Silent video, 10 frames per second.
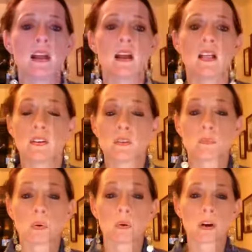There are
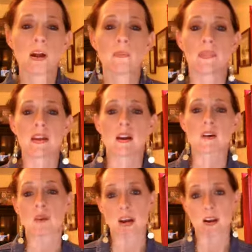more, but they are
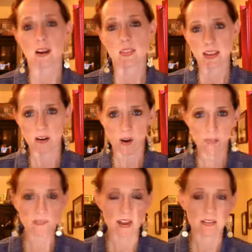rare, and they can all be
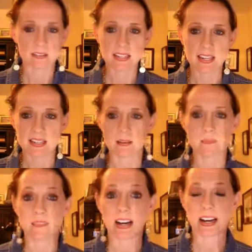found in the
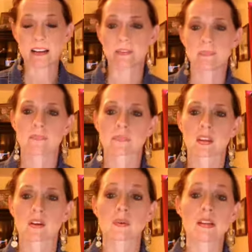DSM-5.
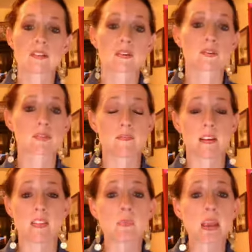Researchers have found
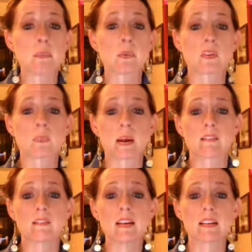that people with
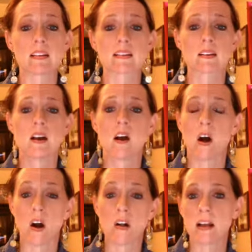paraphilias
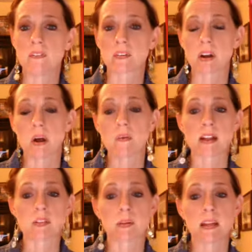all have their own
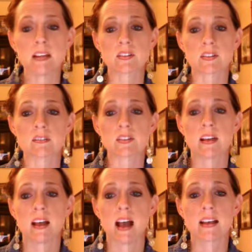explanations
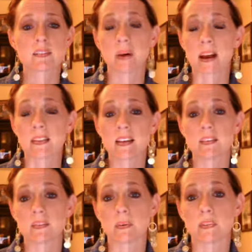as to why they
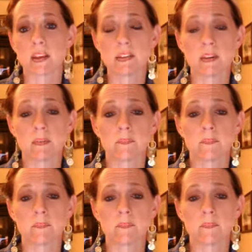do what they do.